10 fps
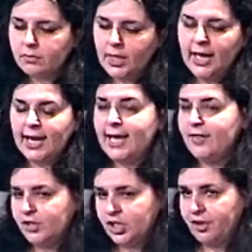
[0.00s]
and I
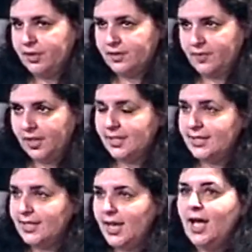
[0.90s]
ate the cherries
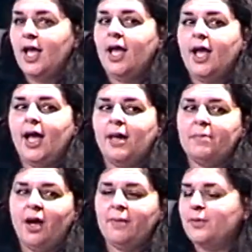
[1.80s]
first.
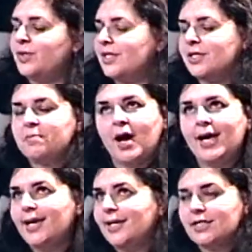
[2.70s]
And Baba was
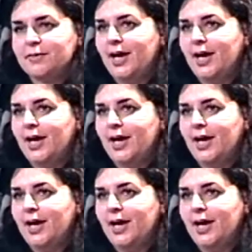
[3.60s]
smiling,